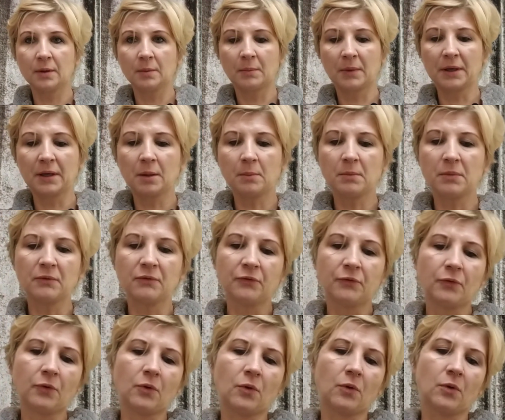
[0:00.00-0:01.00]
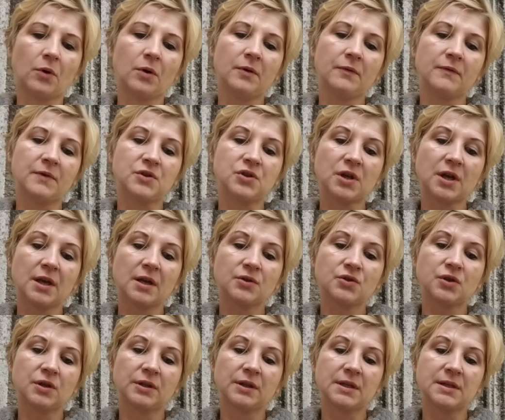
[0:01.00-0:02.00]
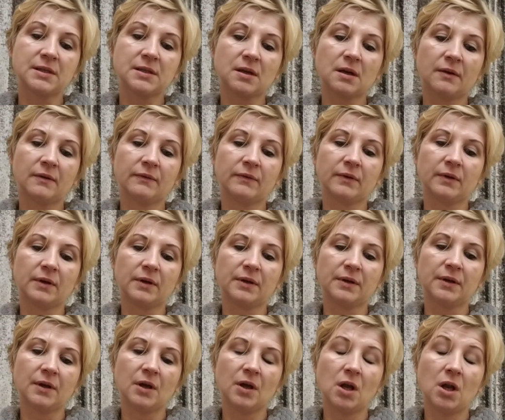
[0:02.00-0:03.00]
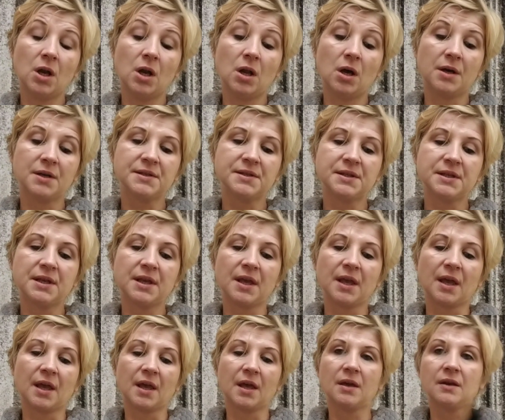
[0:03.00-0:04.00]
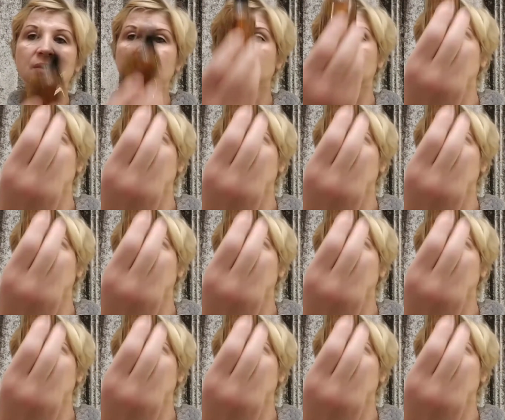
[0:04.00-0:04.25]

My number 4, which I actually discovered last year,